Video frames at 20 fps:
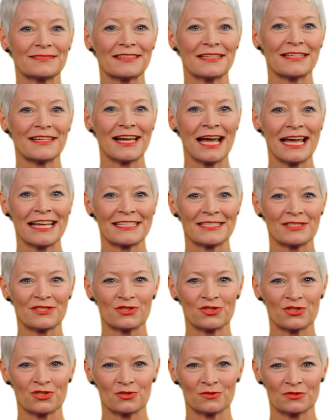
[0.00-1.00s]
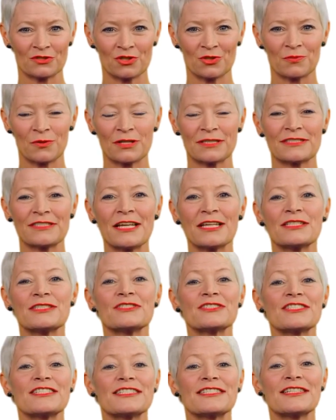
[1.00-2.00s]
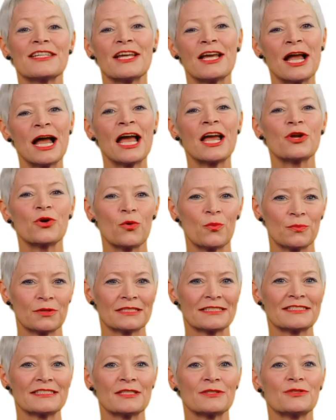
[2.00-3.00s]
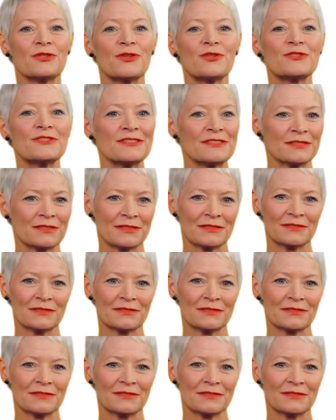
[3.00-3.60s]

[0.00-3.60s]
Next, choose two uncertainties and/or weak signals.